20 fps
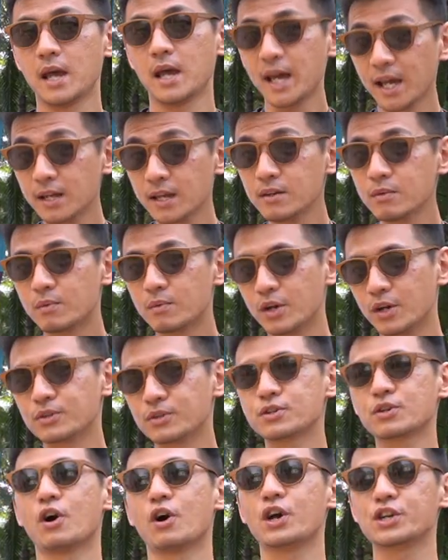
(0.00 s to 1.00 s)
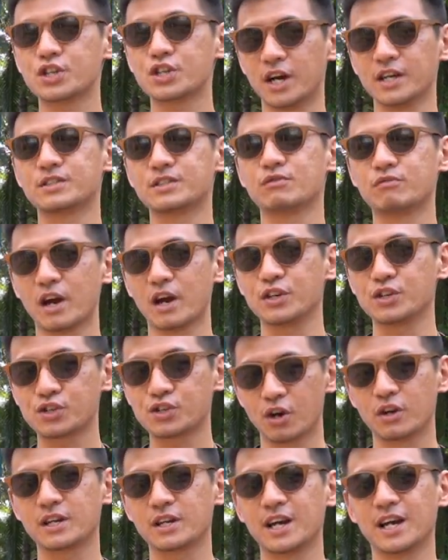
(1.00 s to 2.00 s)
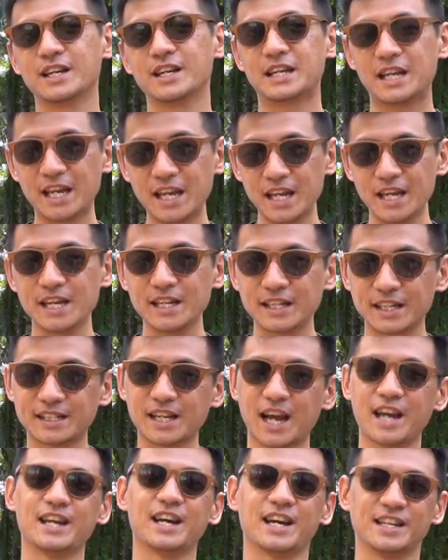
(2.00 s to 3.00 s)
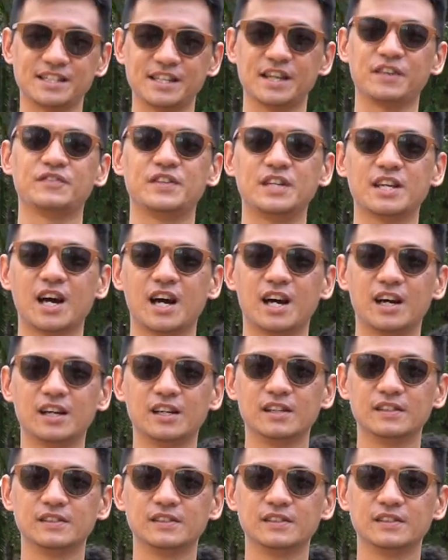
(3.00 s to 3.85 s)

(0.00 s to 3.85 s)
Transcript: And we also got a chance to ride shotgun in the Taycan safety car.